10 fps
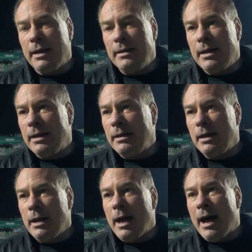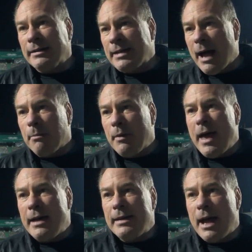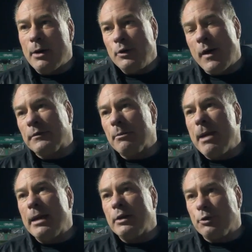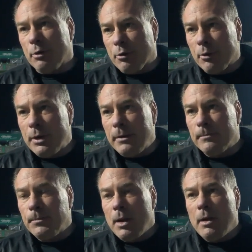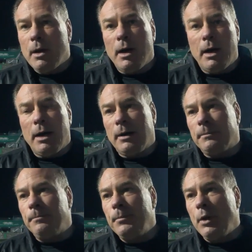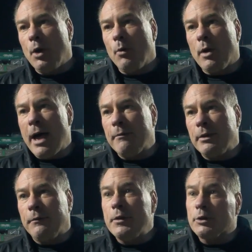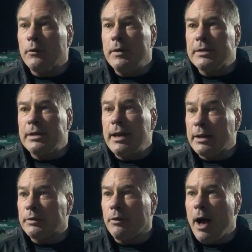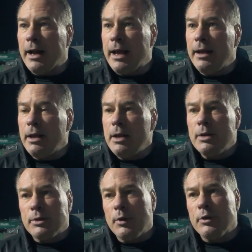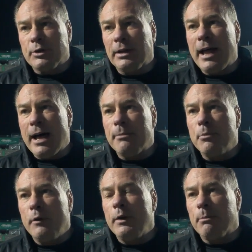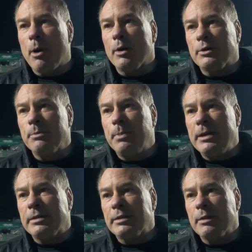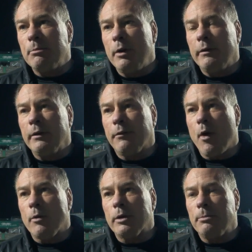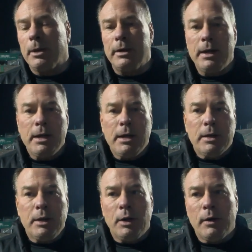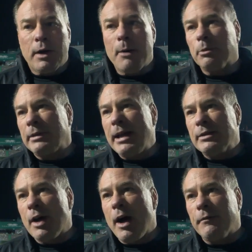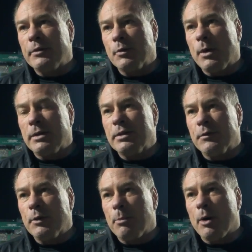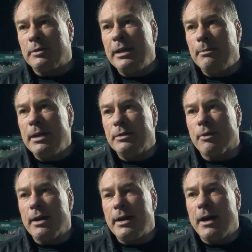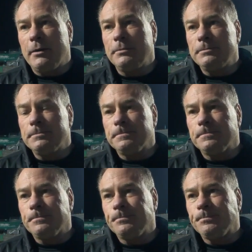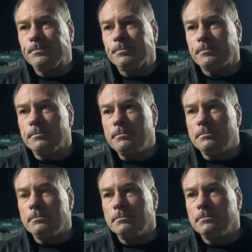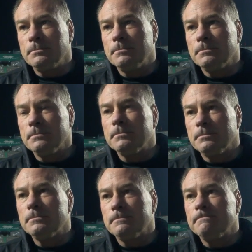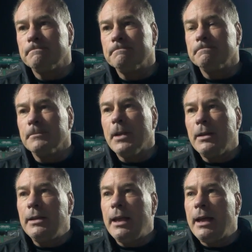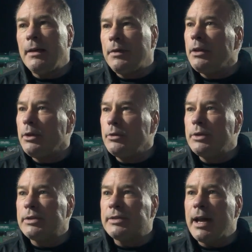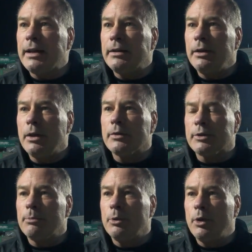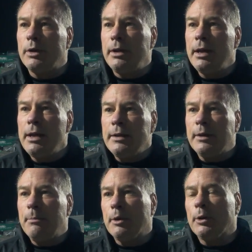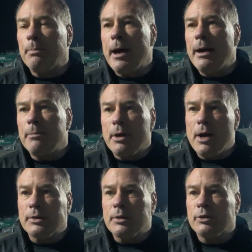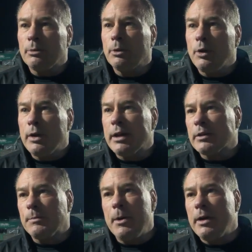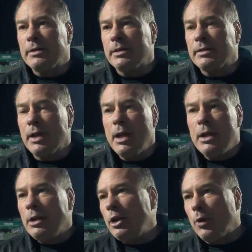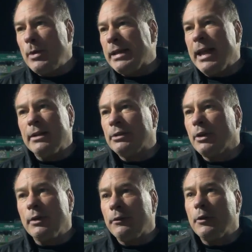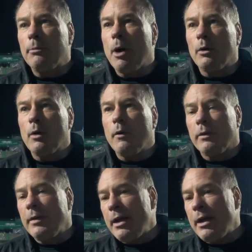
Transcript: And then on top of that, now you have to manage recruiting. Uh, you know, we'll have an official visit next Friday. So there's a lot of moving parts and pieces and moving forward. But, you know, a couple days off is what this football team needs right now. How'd you feel Raynor? performed, kind of ups and downs performance wise today? Yeah, I think you just said it. You know, some good to build upon, but also some learning experiences. You know, we can't turn the football over.